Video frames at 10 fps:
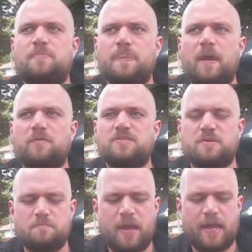That was
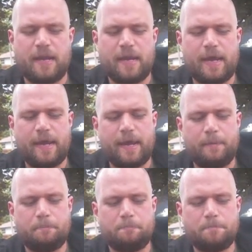the main
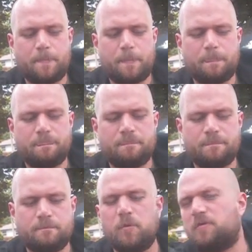
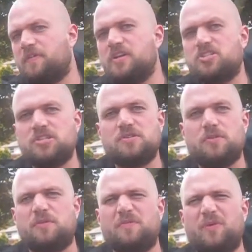motivation
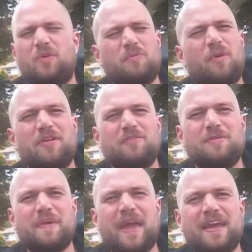or focal point for
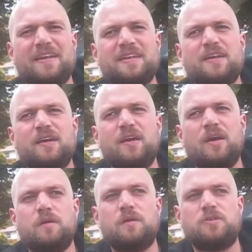the band.
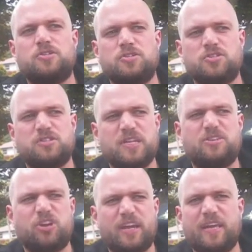Just
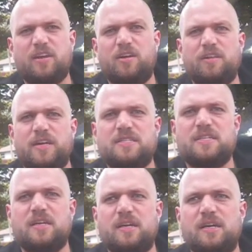trying to get all that
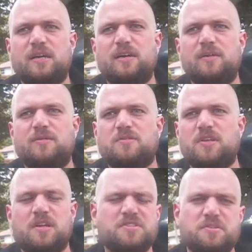those
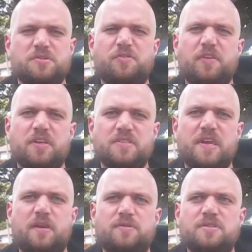thoughts, those feelings
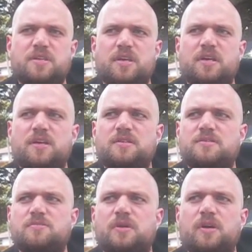out
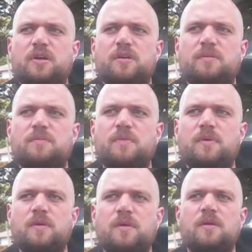into
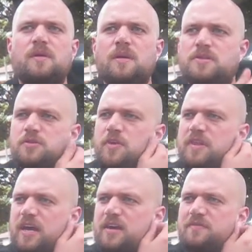a way
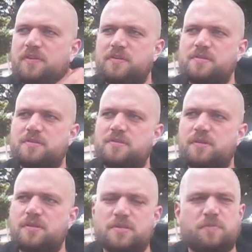that I feel
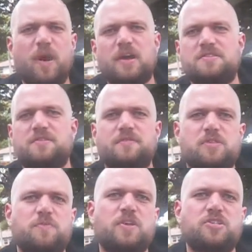is a positive
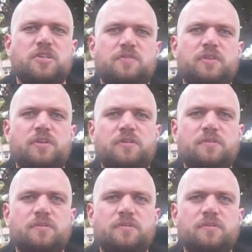expression of it.